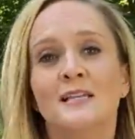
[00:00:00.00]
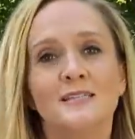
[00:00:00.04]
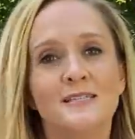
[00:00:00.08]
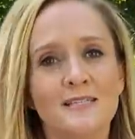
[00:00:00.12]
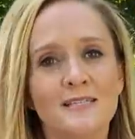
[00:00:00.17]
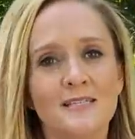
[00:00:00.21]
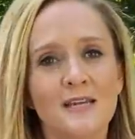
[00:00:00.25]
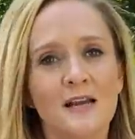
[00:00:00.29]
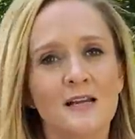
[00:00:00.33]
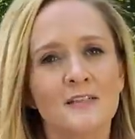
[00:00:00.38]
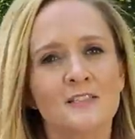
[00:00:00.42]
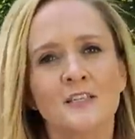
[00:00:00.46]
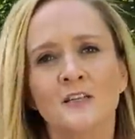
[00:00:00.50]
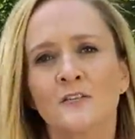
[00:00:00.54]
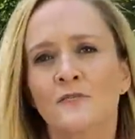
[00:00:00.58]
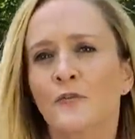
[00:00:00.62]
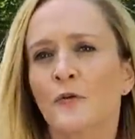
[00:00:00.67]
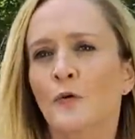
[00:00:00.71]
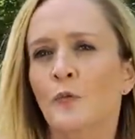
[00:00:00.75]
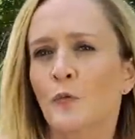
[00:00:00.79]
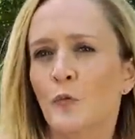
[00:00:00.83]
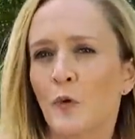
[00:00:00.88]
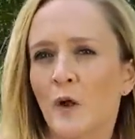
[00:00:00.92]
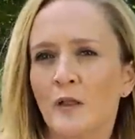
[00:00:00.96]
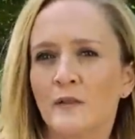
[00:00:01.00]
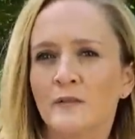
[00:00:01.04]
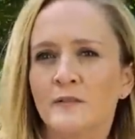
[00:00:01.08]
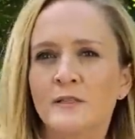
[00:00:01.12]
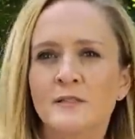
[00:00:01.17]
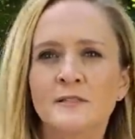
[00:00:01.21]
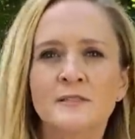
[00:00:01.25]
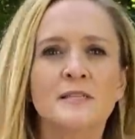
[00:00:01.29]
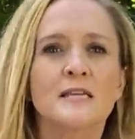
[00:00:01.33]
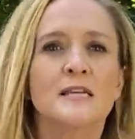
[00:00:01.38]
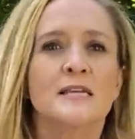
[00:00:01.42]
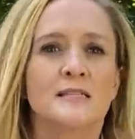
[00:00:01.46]
detoxing for
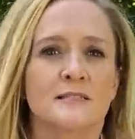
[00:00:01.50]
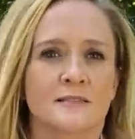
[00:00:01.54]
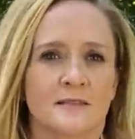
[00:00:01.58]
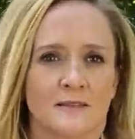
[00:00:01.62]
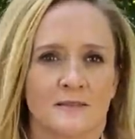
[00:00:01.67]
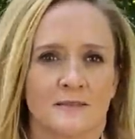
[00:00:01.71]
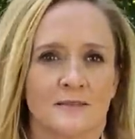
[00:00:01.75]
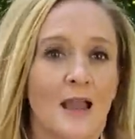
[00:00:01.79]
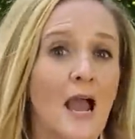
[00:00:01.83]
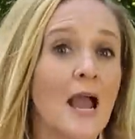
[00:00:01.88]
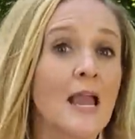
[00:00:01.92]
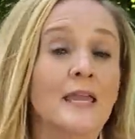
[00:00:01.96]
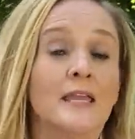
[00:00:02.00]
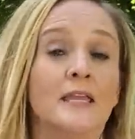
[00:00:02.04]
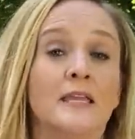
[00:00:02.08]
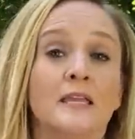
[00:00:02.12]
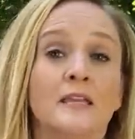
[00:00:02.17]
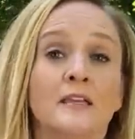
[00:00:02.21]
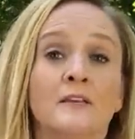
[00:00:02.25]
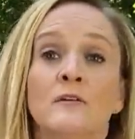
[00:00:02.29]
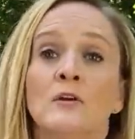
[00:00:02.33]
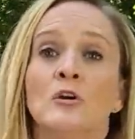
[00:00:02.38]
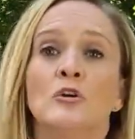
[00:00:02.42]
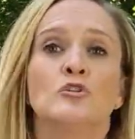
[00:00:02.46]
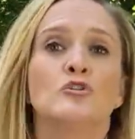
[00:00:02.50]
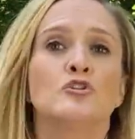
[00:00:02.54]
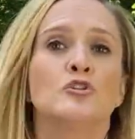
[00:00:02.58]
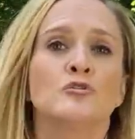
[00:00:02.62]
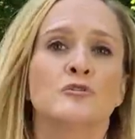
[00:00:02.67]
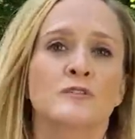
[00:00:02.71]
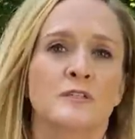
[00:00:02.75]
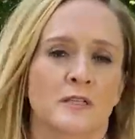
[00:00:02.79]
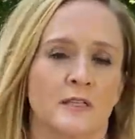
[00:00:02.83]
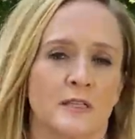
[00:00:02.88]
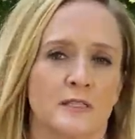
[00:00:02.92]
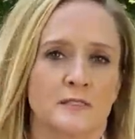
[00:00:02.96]
wellness isn't, i.e.,
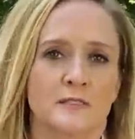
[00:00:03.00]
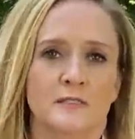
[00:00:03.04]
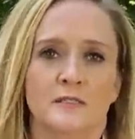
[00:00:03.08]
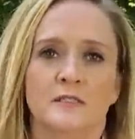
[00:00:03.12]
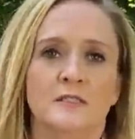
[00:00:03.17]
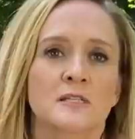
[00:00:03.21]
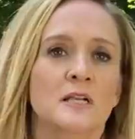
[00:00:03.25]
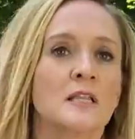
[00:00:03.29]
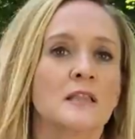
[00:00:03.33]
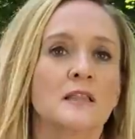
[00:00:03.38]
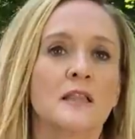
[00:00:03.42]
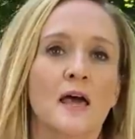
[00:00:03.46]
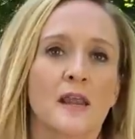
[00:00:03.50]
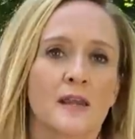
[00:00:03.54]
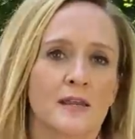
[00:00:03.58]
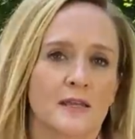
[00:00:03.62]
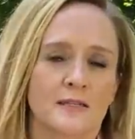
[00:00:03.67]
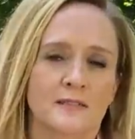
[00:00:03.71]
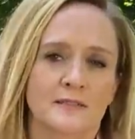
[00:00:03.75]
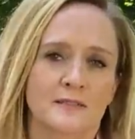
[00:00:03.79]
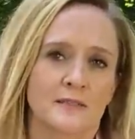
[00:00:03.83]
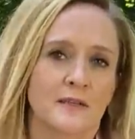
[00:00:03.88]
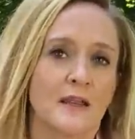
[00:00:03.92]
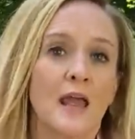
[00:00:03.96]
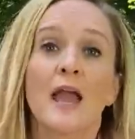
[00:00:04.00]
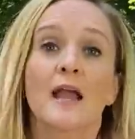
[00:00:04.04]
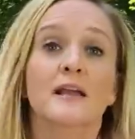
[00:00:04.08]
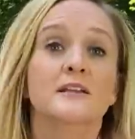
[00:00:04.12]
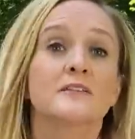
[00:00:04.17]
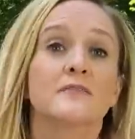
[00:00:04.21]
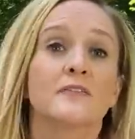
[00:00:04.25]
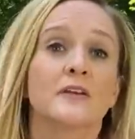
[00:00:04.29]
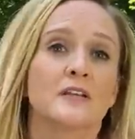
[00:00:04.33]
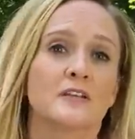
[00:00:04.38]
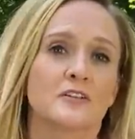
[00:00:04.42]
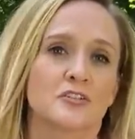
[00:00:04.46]
juice cleanses, colonics, and
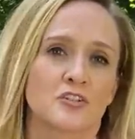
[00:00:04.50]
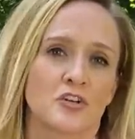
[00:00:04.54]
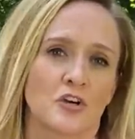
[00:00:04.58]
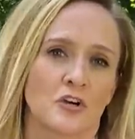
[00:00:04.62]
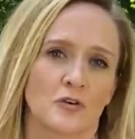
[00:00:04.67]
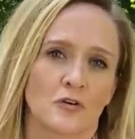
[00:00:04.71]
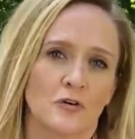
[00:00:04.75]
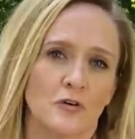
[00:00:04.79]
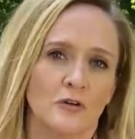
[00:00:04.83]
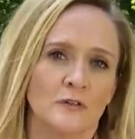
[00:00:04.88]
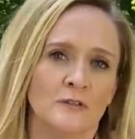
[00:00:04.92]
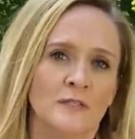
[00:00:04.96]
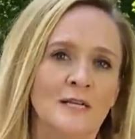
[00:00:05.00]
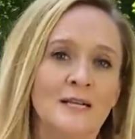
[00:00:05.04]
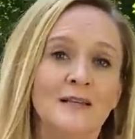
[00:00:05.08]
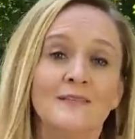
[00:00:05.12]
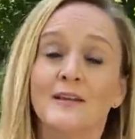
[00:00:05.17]
activated charcoal.